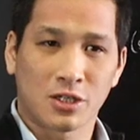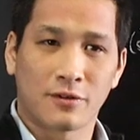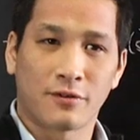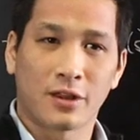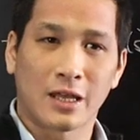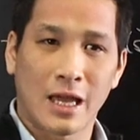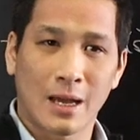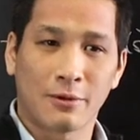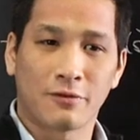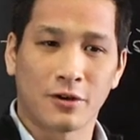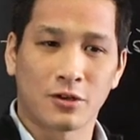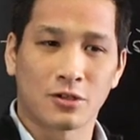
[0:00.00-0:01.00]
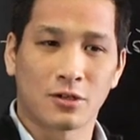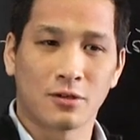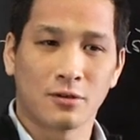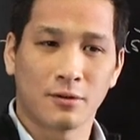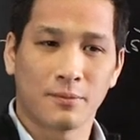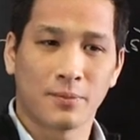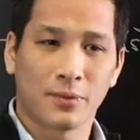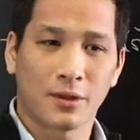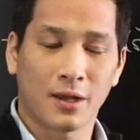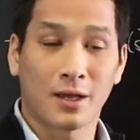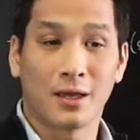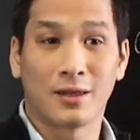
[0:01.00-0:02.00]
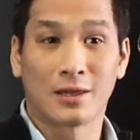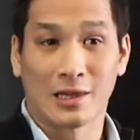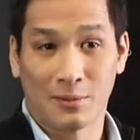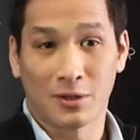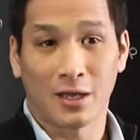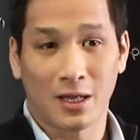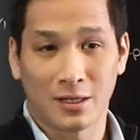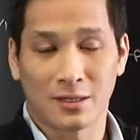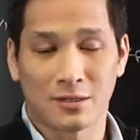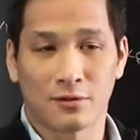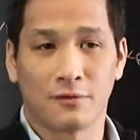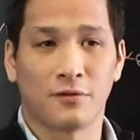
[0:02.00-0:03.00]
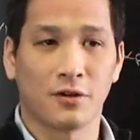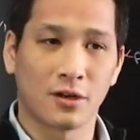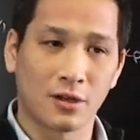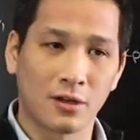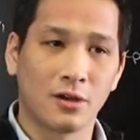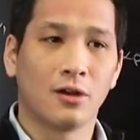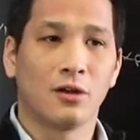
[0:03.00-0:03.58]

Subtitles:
for the gamma function in the limit that n tends to infinity,